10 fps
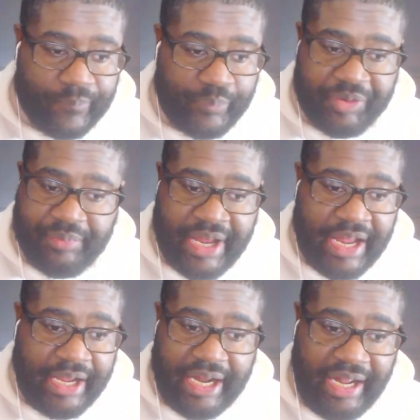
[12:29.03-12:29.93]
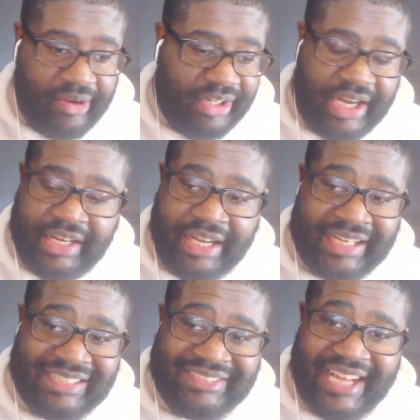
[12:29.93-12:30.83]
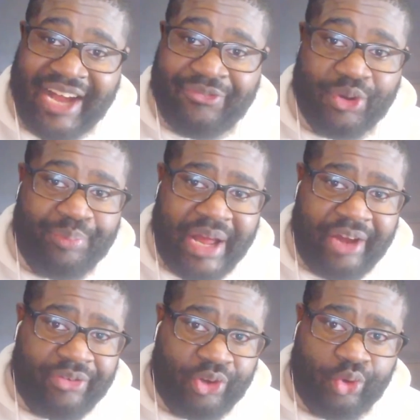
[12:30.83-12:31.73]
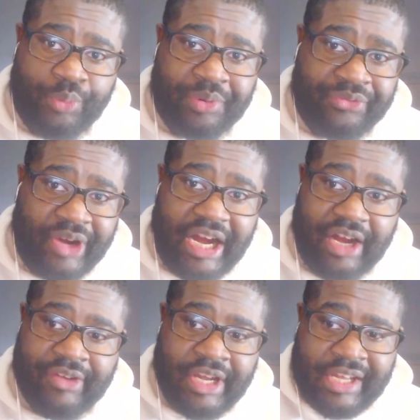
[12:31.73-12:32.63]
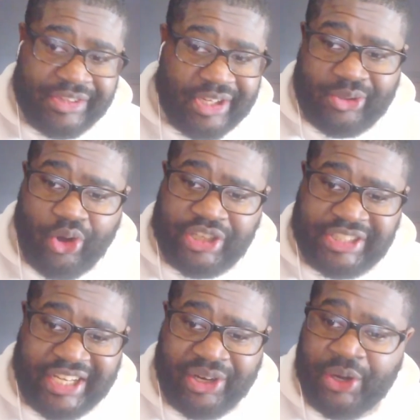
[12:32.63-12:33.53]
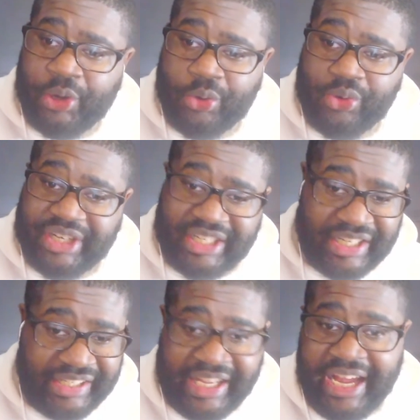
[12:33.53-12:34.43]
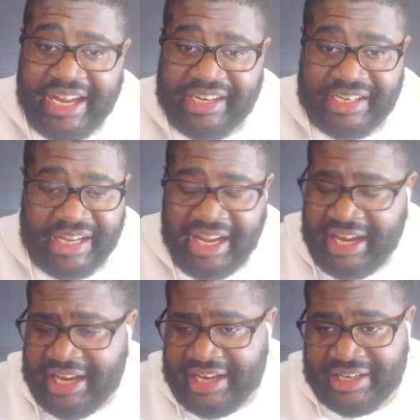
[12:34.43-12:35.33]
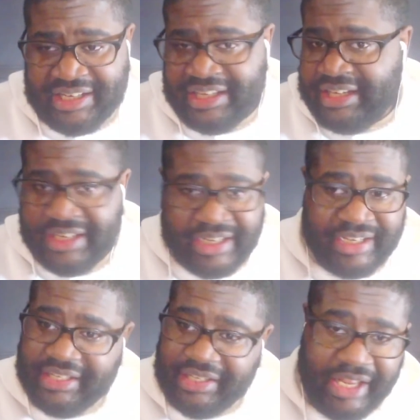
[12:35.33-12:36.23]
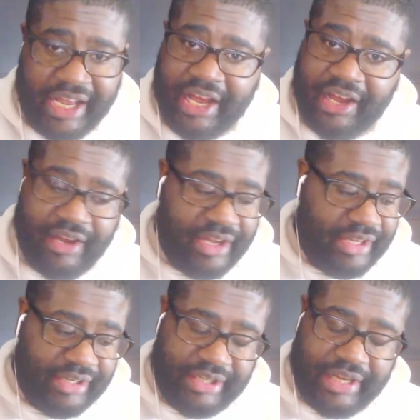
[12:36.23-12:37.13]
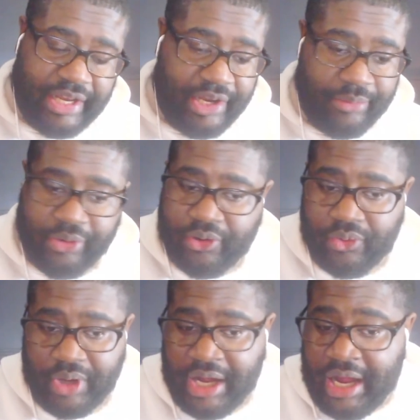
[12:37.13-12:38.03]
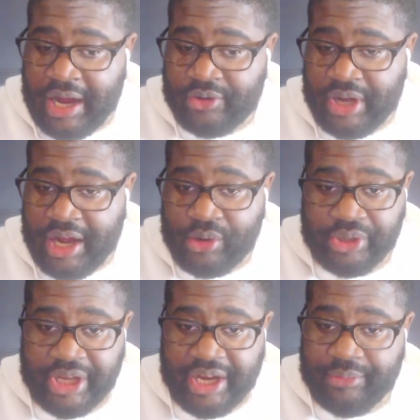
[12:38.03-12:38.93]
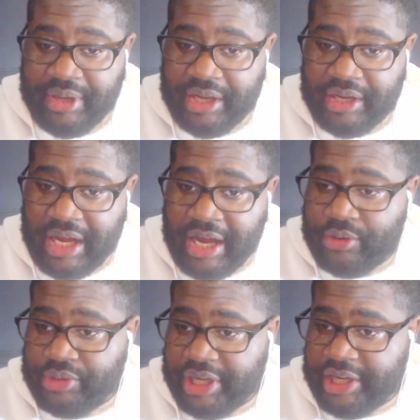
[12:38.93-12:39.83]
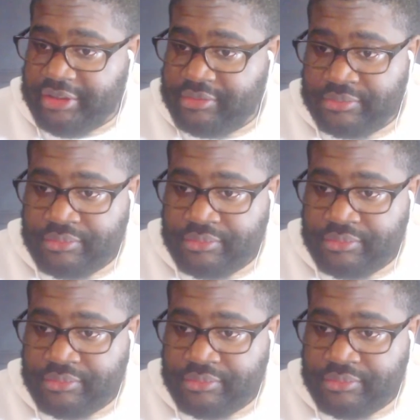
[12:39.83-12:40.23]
But man, like I said, I feel bad for the group of five. They're going to get hold again. And yeah, bro. I don't get it, man. I don't get it.